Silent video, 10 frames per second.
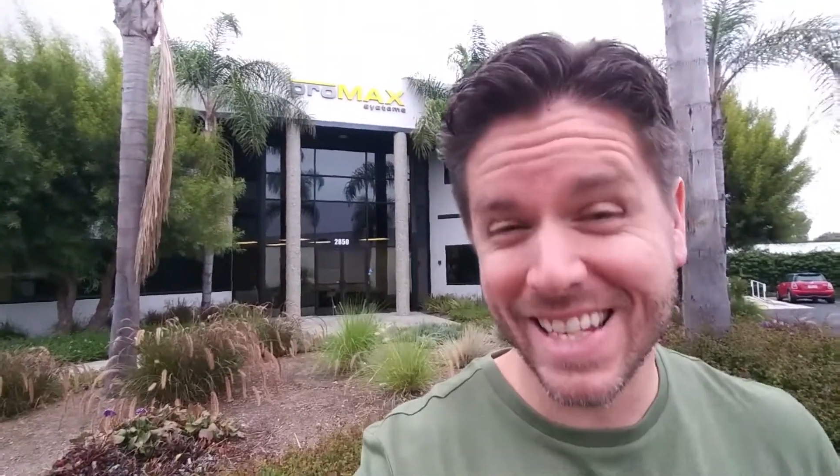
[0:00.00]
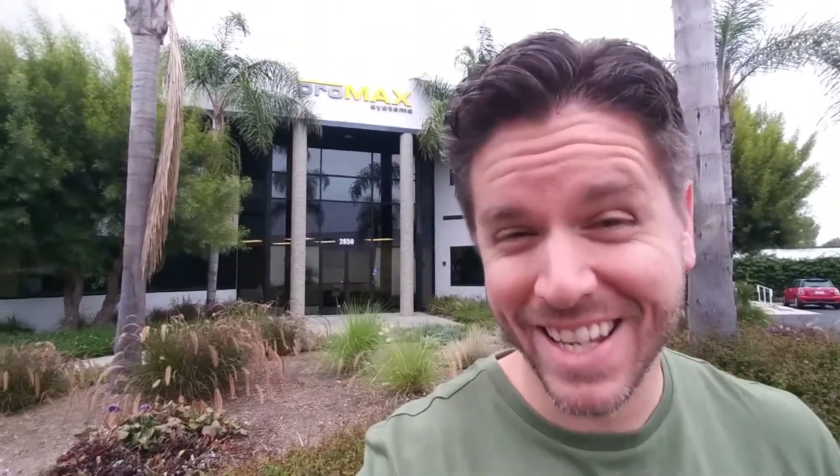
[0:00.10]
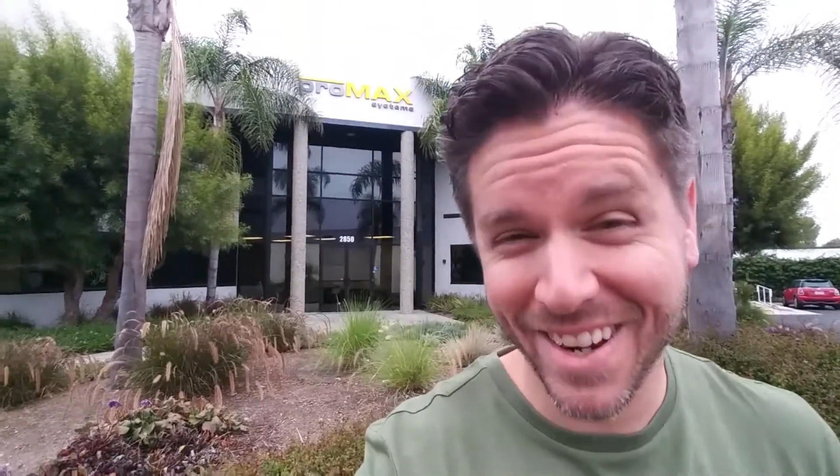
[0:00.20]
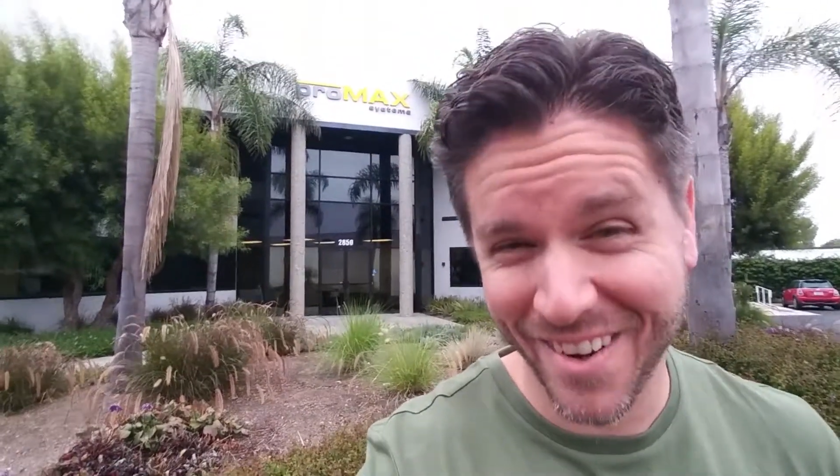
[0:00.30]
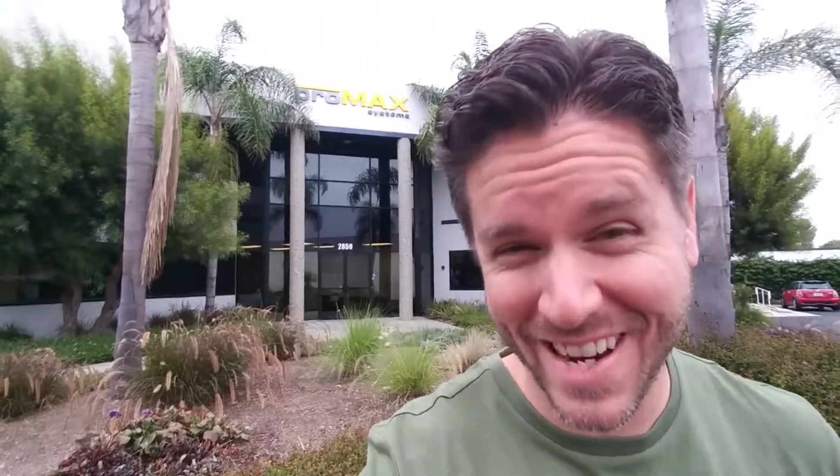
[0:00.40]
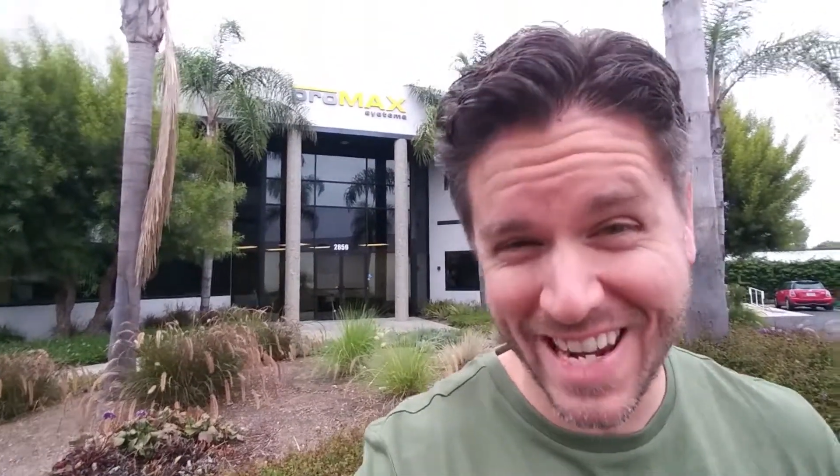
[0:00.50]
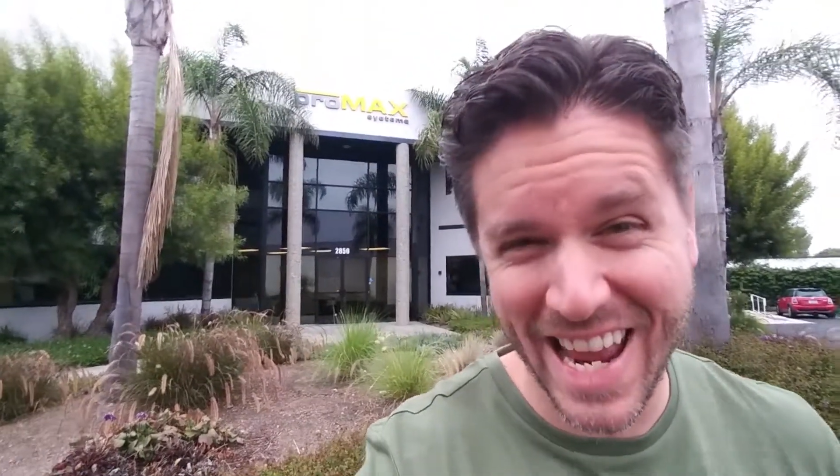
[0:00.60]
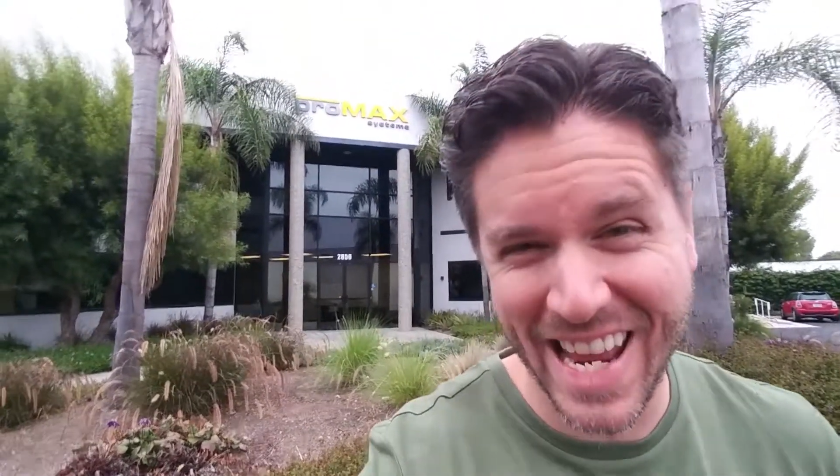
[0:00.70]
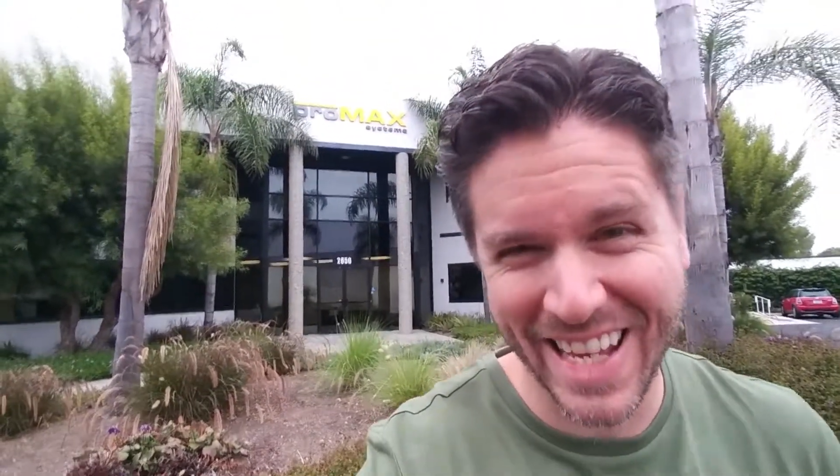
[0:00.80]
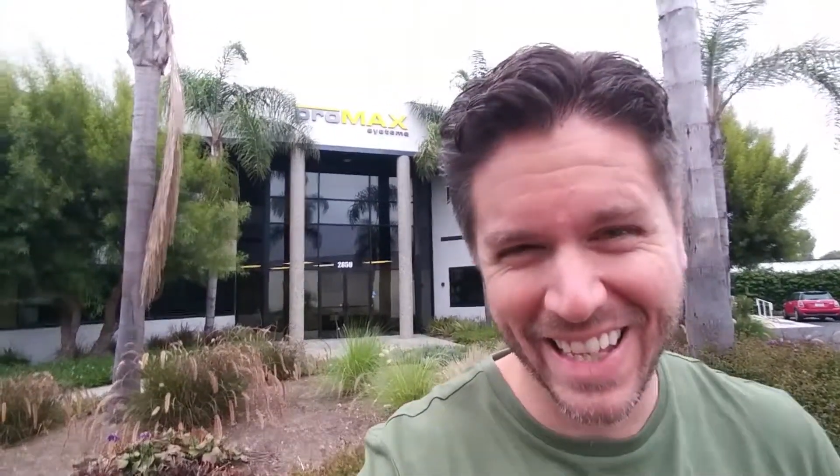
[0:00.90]

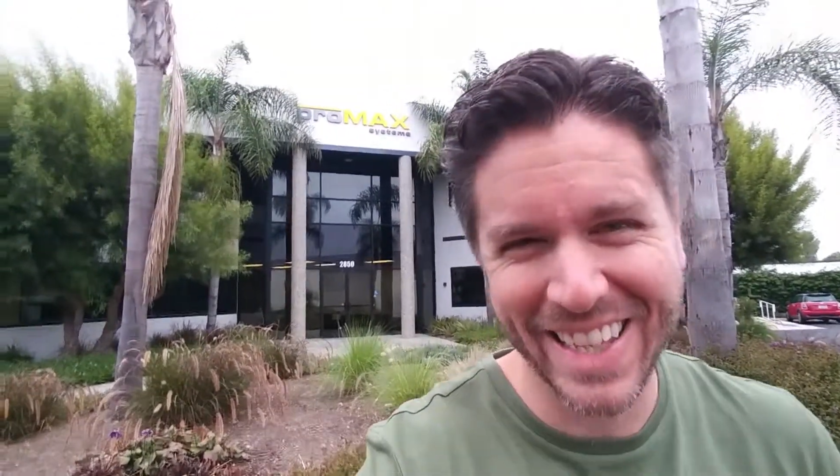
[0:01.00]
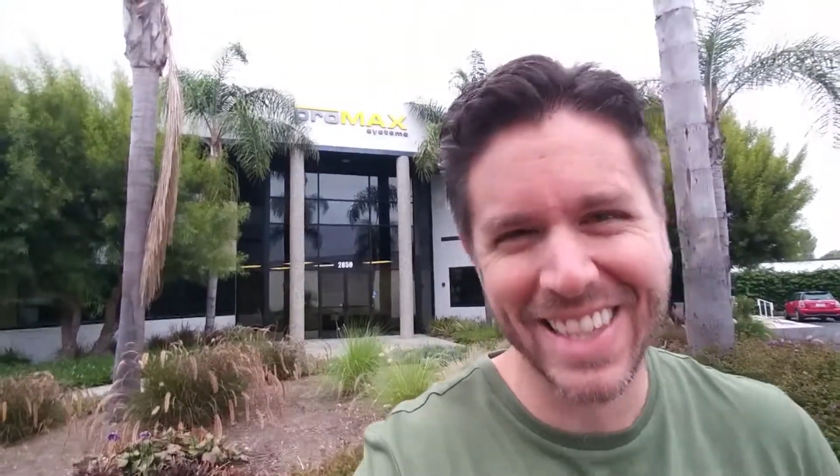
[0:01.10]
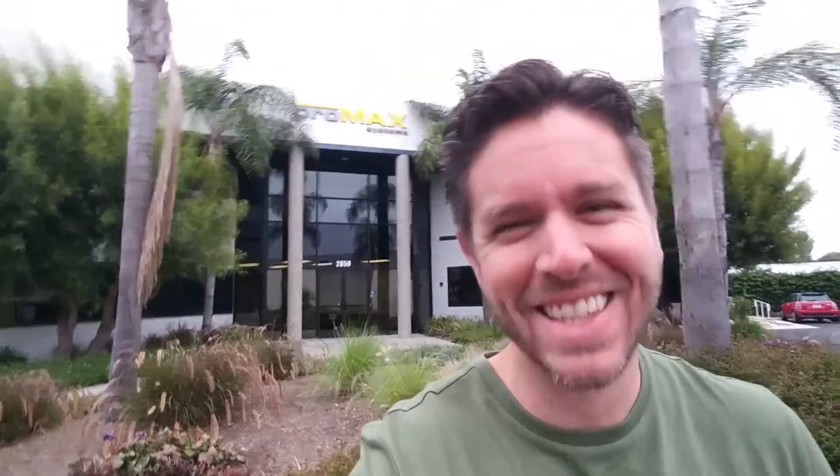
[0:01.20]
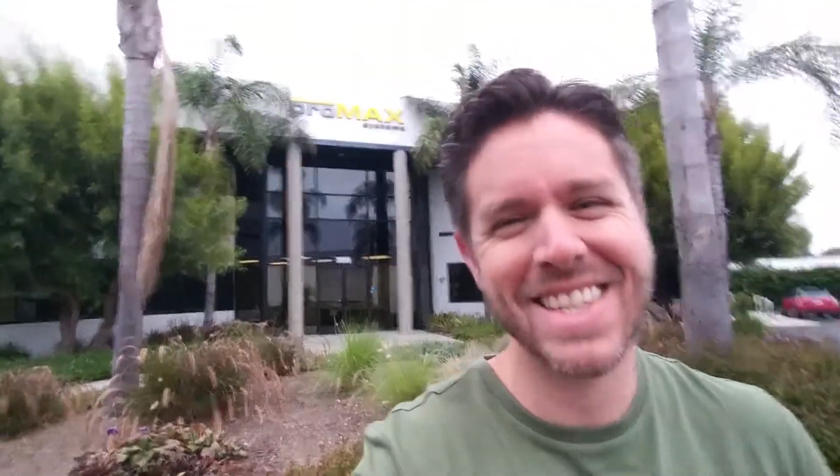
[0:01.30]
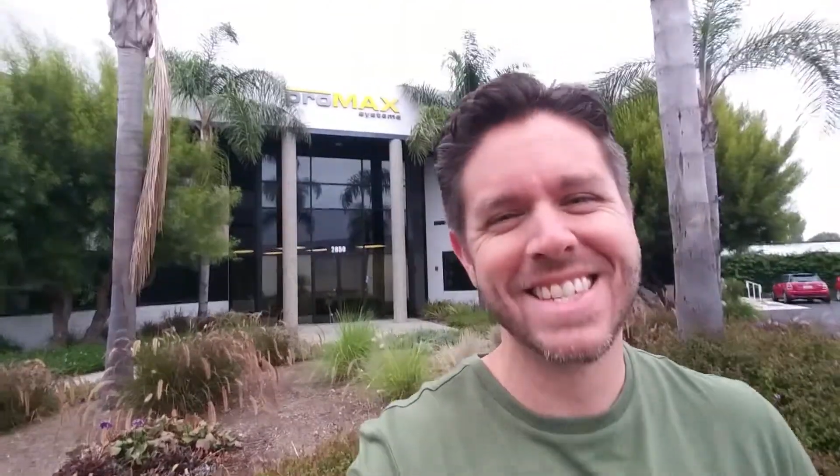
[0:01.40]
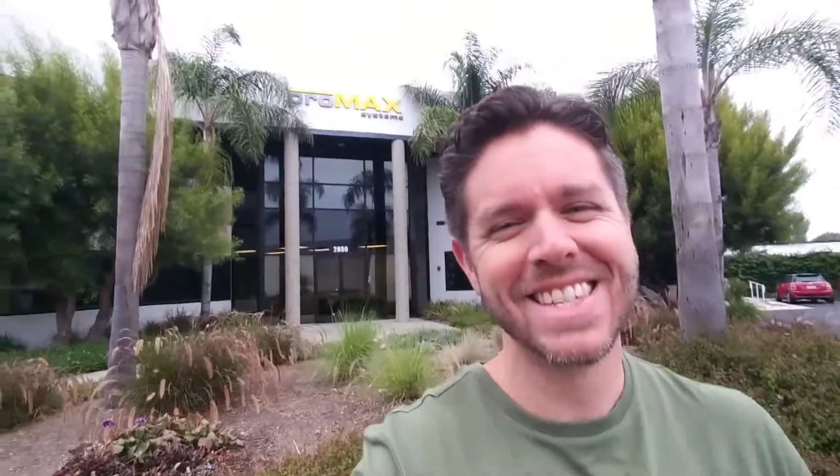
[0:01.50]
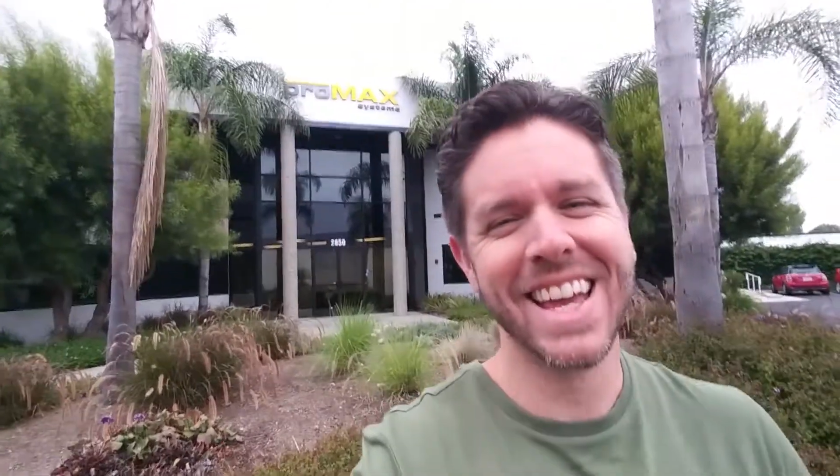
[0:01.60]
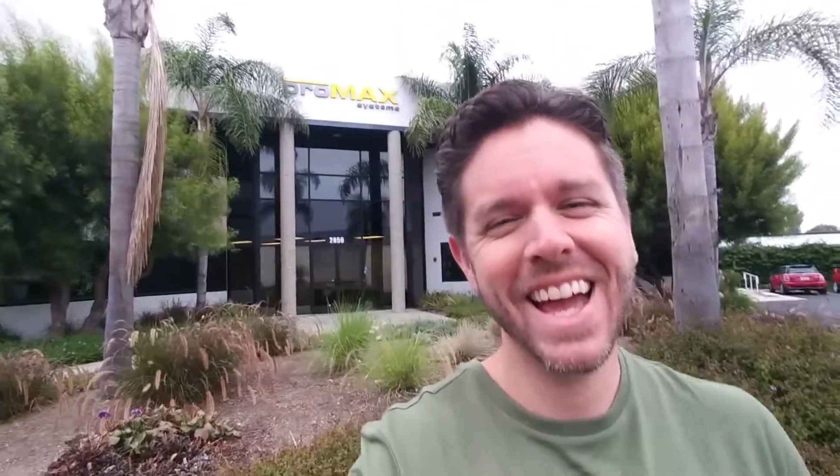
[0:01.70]
ingredients?